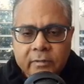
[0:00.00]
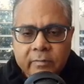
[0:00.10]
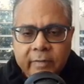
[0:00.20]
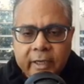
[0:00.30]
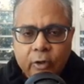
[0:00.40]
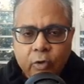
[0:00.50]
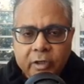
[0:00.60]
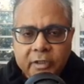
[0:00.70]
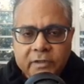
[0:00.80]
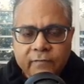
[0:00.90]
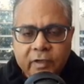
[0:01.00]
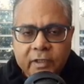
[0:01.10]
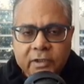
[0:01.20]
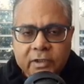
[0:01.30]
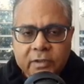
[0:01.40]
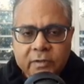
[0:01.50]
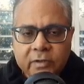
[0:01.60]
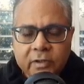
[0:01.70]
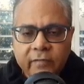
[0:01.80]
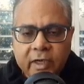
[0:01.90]
payload is fixed,
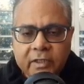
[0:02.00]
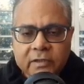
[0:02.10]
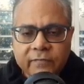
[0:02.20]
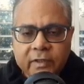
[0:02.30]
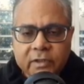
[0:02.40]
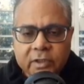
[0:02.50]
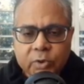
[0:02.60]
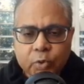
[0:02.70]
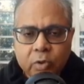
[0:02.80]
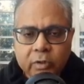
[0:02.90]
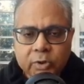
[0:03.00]
the weight is fixed, and so on.